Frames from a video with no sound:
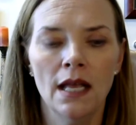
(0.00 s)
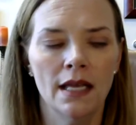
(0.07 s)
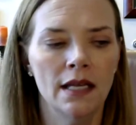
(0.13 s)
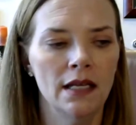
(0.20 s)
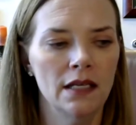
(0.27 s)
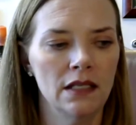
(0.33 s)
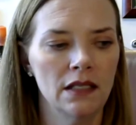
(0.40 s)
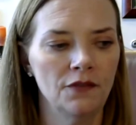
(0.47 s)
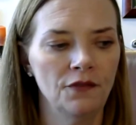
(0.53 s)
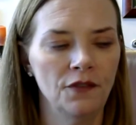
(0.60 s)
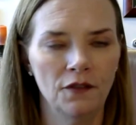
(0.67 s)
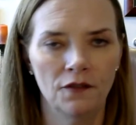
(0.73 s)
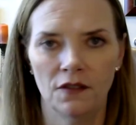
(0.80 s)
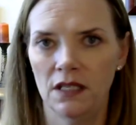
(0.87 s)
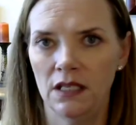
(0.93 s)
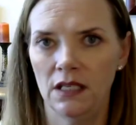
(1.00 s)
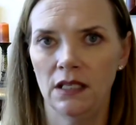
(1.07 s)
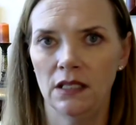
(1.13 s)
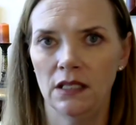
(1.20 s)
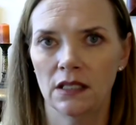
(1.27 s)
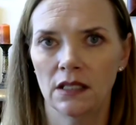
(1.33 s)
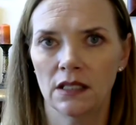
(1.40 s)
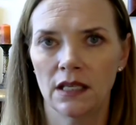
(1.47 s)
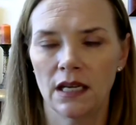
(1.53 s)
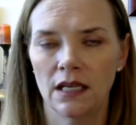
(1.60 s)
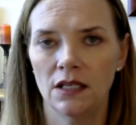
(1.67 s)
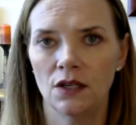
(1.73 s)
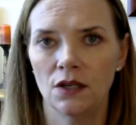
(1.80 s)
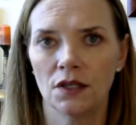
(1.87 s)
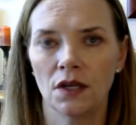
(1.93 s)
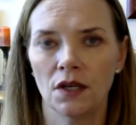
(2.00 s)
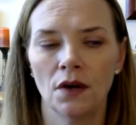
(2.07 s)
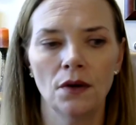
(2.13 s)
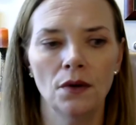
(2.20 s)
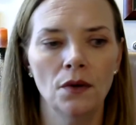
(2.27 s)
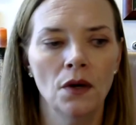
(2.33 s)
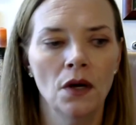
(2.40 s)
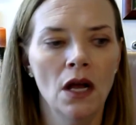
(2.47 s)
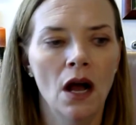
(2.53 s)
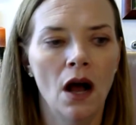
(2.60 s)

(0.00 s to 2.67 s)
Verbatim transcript: is 15, 10 years ago,